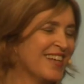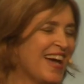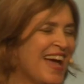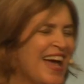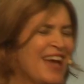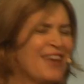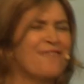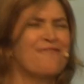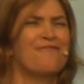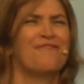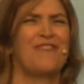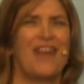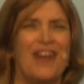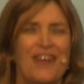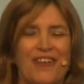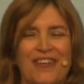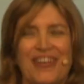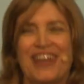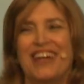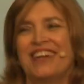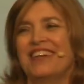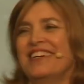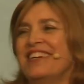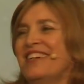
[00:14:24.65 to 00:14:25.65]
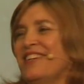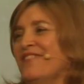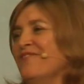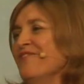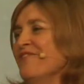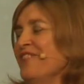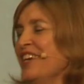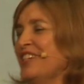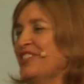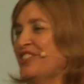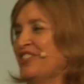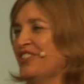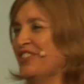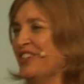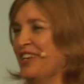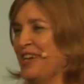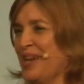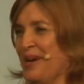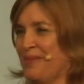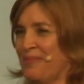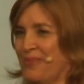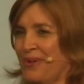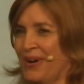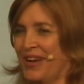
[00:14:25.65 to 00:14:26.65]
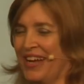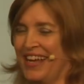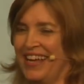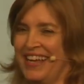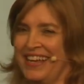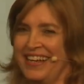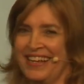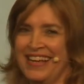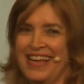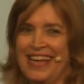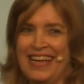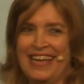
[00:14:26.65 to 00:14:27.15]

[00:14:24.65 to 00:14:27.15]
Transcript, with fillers: I had a very unconventional upbringing.